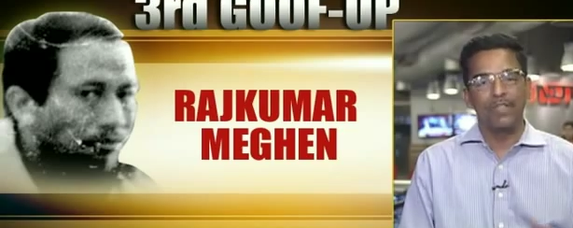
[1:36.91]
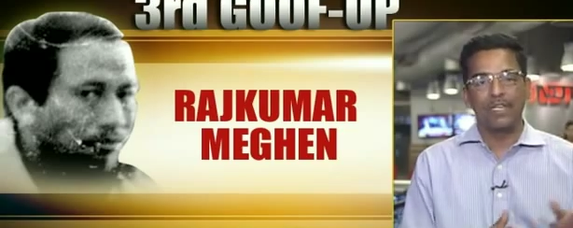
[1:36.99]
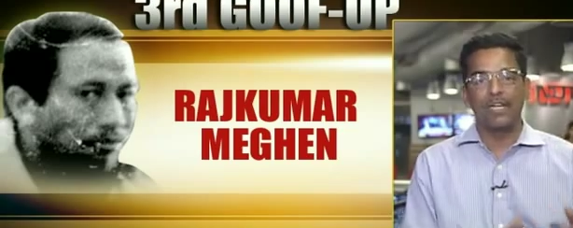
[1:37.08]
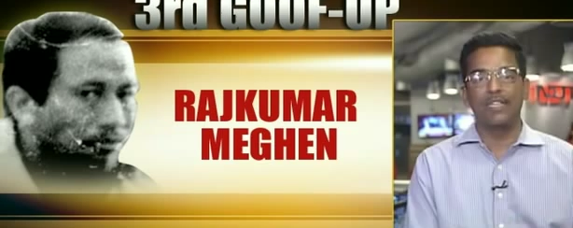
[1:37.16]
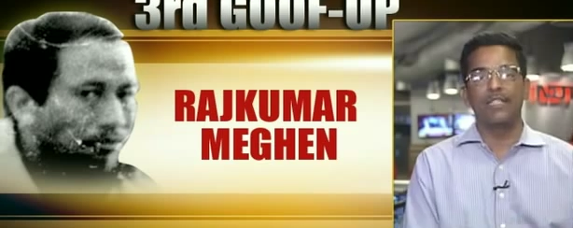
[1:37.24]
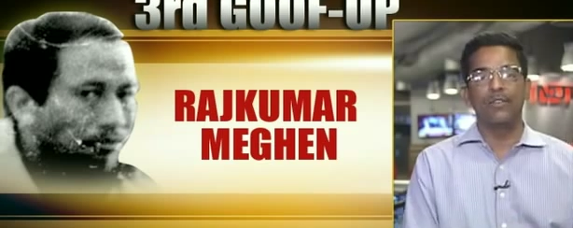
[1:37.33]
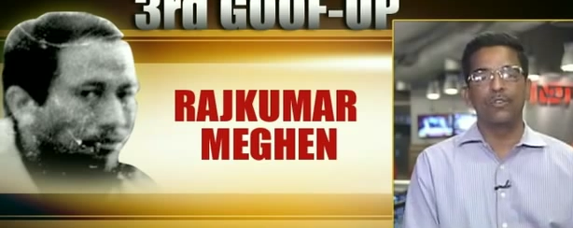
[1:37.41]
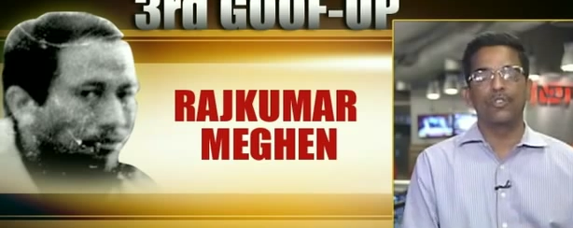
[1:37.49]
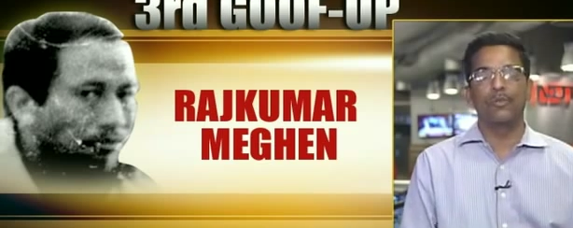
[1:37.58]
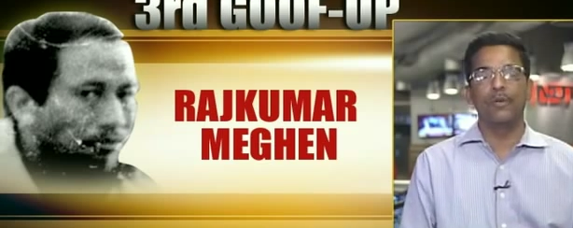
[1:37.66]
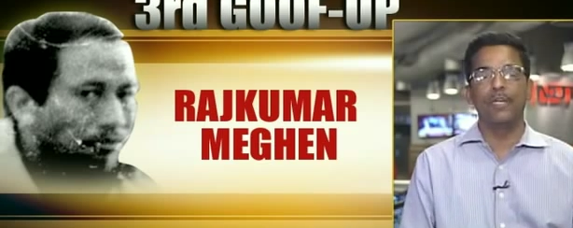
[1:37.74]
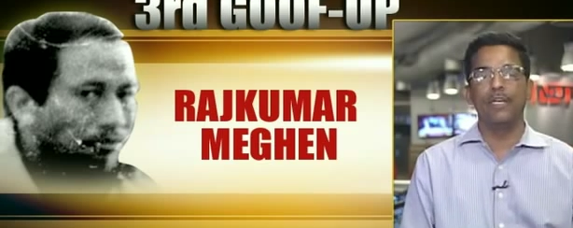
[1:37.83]
Speaker 1: continues
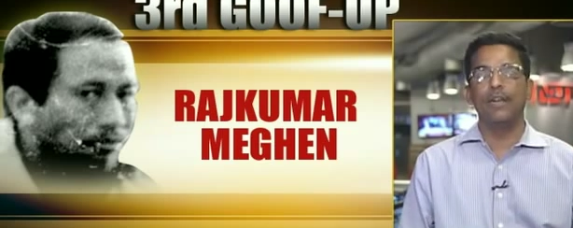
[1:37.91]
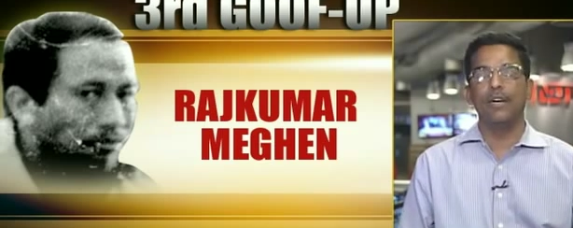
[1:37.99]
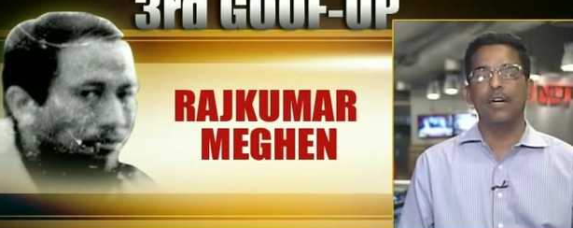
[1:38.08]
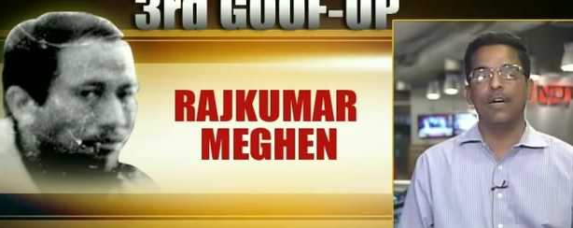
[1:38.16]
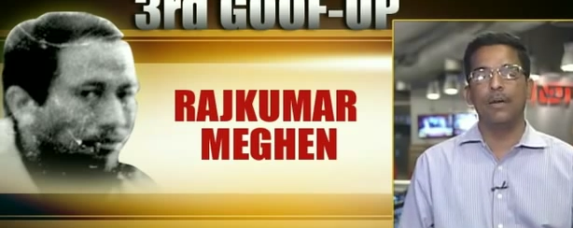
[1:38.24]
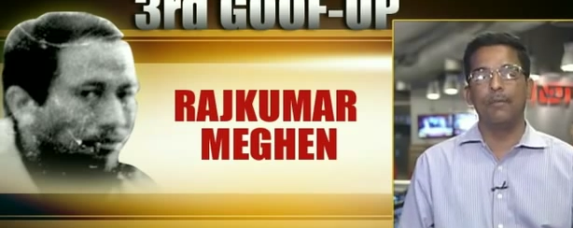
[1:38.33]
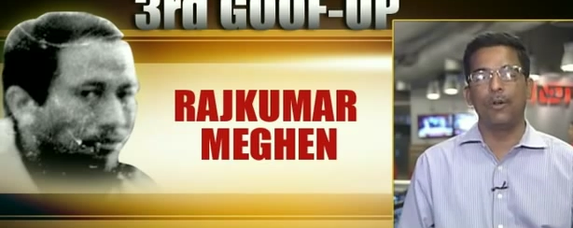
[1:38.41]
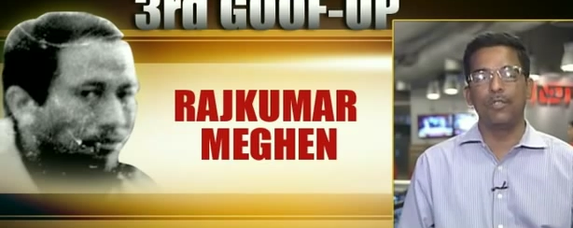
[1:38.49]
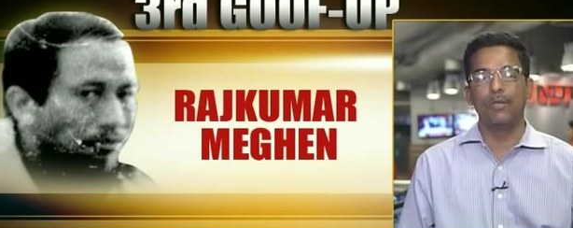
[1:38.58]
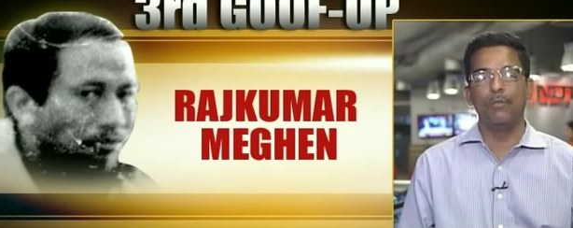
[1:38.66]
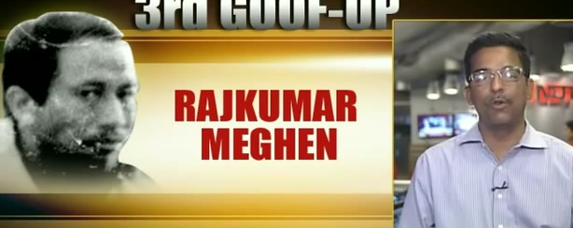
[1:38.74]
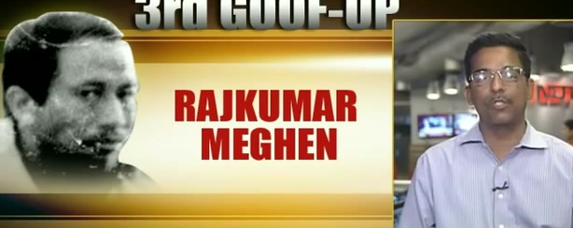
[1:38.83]
to be among
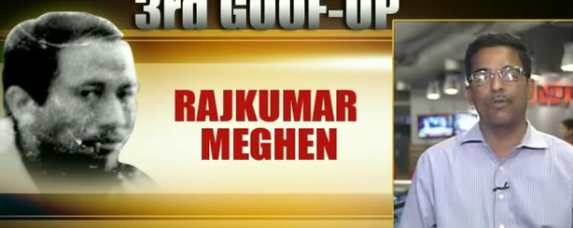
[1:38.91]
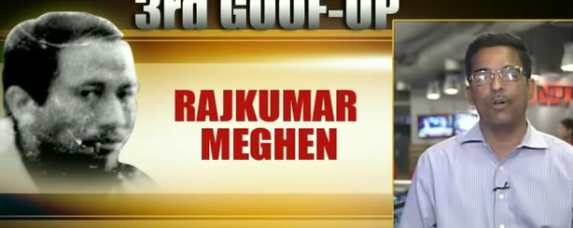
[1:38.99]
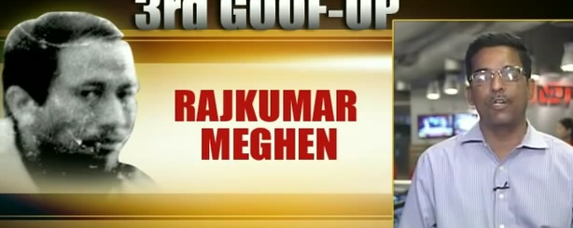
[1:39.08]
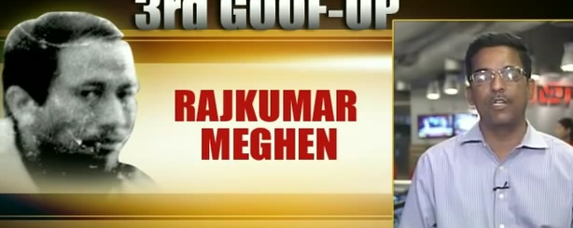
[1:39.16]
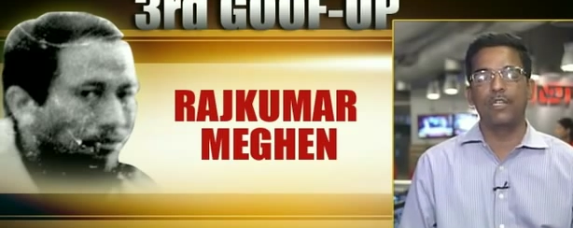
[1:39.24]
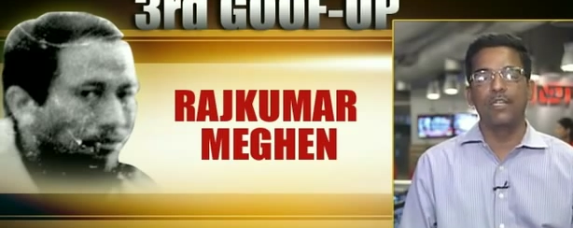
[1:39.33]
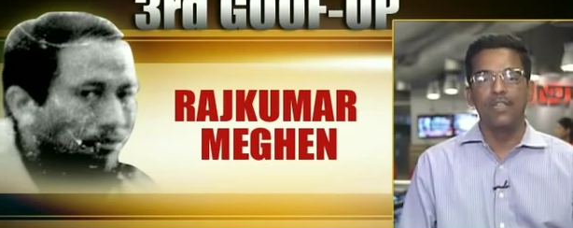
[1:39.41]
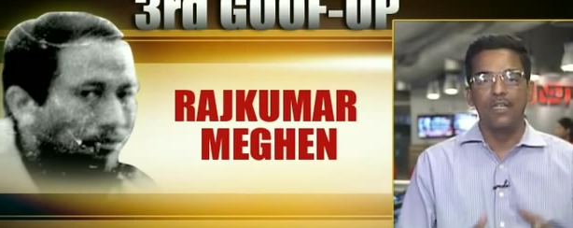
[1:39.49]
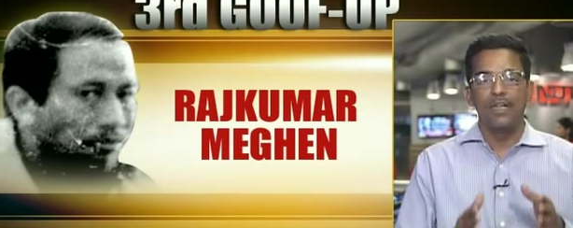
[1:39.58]
the most wanted.